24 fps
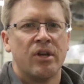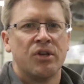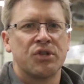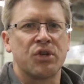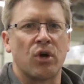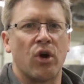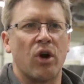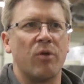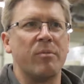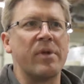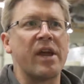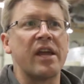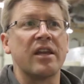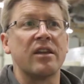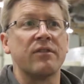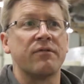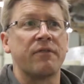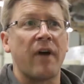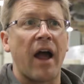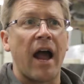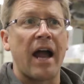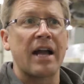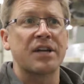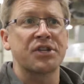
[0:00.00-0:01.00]
So our
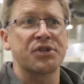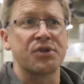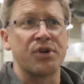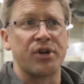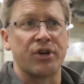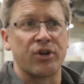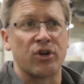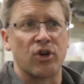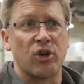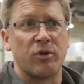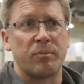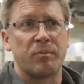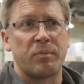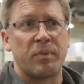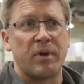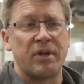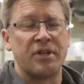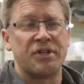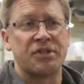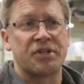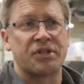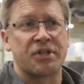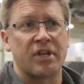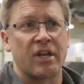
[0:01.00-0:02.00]
manufacturing group
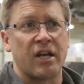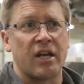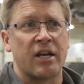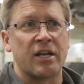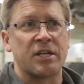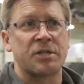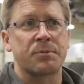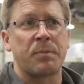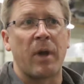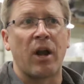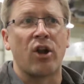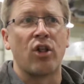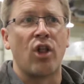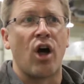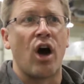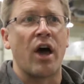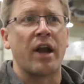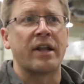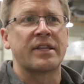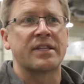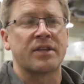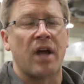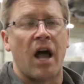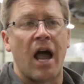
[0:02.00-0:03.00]
has spent a
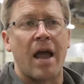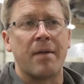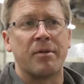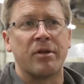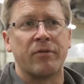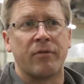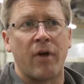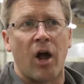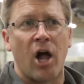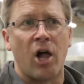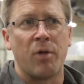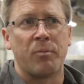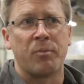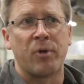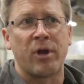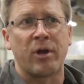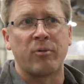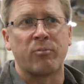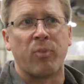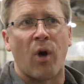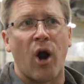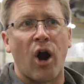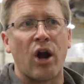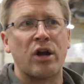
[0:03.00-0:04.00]
lot of time
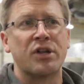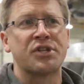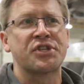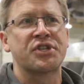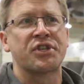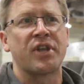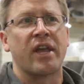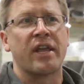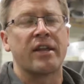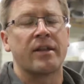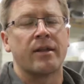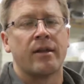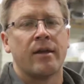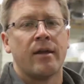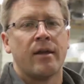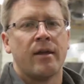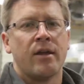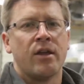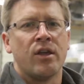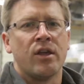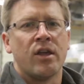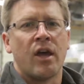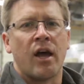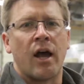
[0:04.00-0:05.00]
developing parts that
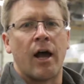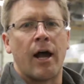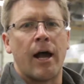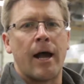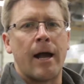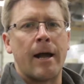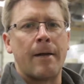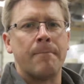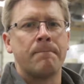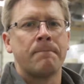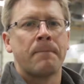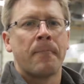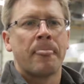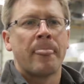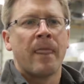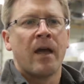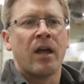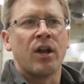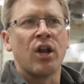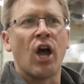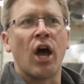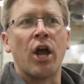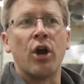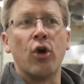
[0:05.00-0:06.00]

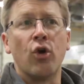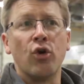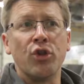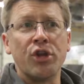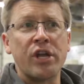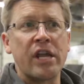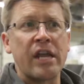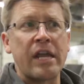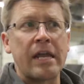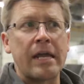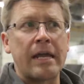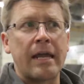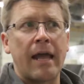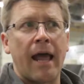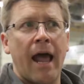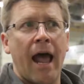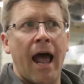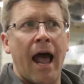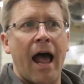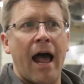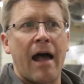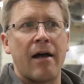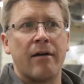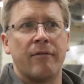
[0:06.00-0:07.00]
not only
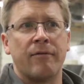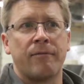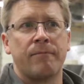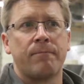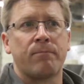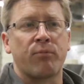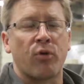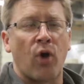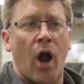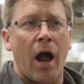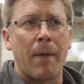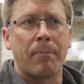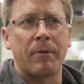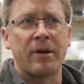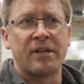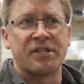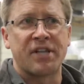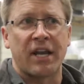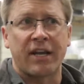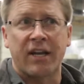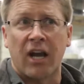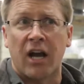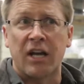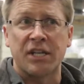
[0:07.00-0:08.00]
have
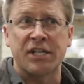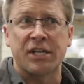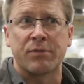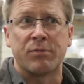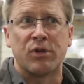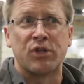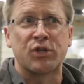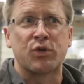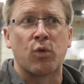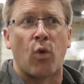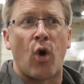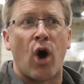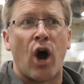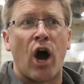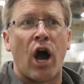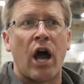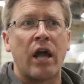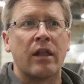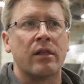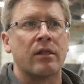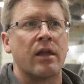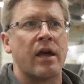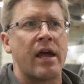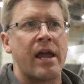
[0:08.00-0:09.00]
properties that customers
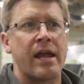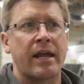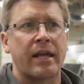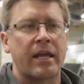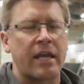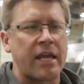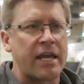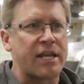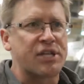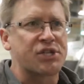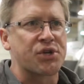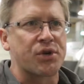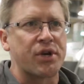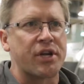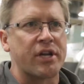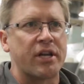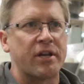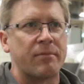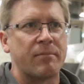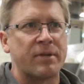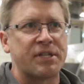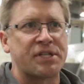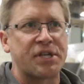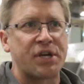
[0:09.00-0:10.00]
want, like
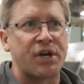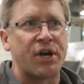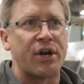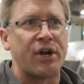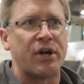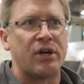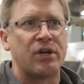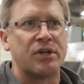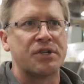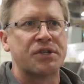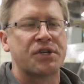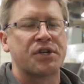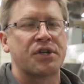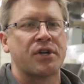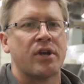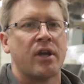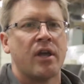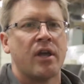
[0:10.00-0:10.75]
heat-treated materials,